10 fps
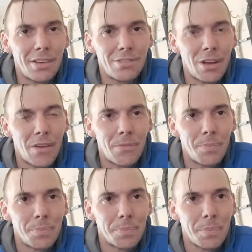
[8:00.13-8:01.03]
stuff.
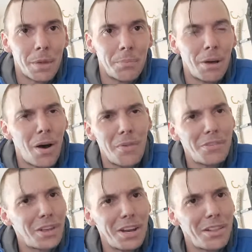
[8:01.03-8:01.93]
But all of a
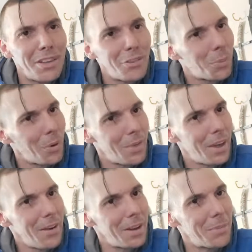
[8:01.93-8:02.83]
sudden, they just weren't
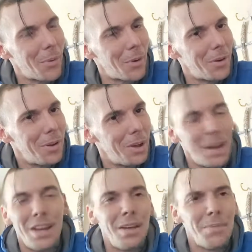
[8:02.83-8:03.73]
there anymore.
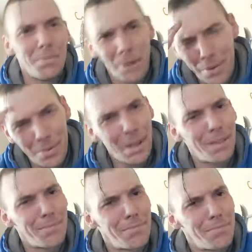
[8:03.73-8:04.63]
And him and Barry were
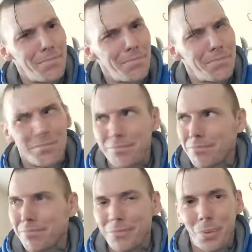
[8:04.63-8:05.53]
like,
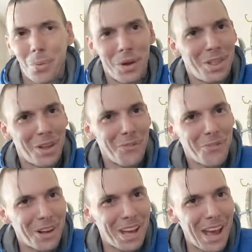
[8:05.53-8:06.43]
what the
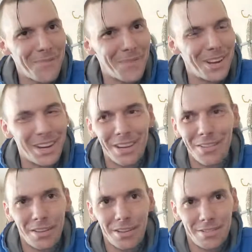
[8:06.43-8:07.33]
fuck happened? And
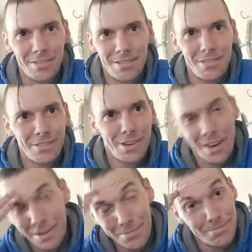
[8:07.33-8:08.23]
they're just
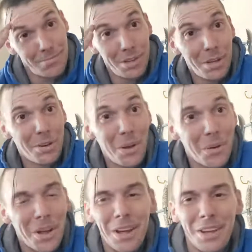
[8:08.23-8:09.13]
gone. I don't know.
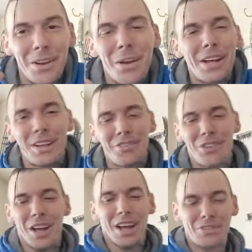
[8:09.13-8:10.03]
Like, it's
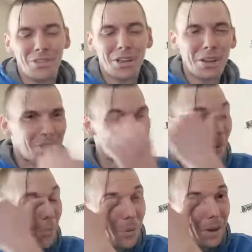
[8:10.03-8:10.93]
just like, it's
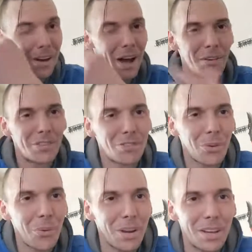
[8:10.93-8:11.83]
so weird how his
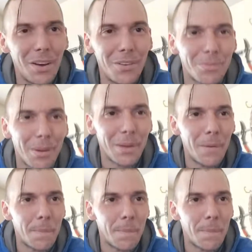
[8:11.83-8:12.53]
story goes, man.